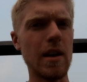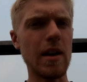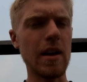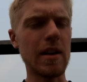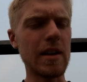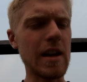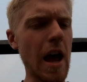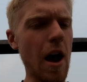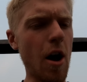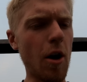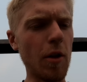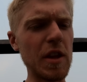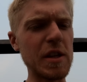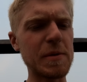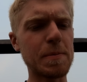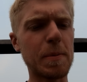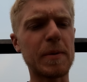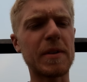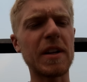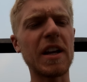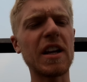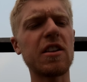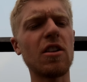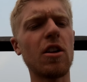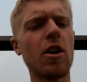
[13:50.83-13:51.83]
And now in this
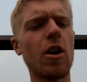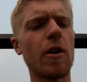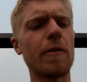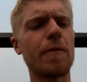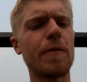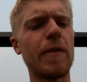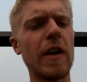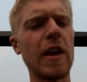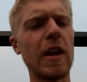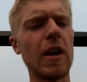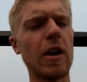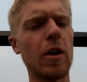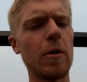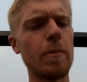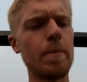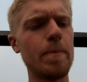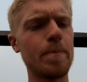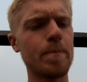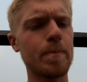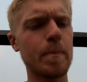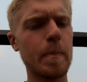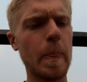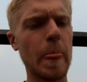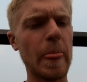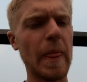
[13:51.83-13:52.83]
particular field,
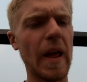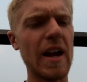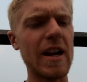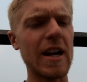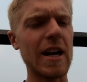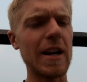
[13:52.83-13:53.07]
I